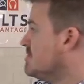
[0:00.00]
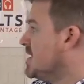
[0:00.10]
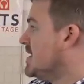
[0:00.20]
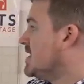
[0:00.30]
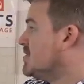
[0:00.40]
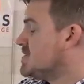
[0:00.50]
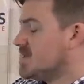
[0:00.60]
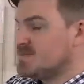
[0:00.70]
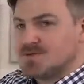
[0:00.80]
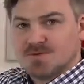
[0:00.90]
and then goes
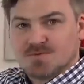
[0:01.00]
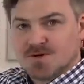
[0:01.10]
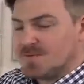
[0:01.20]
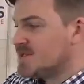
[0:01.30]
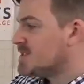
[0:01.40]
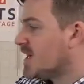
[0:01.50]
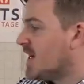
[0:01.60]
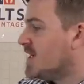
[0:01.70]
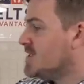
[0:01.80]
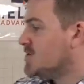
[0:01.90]
up to pretty much the highest,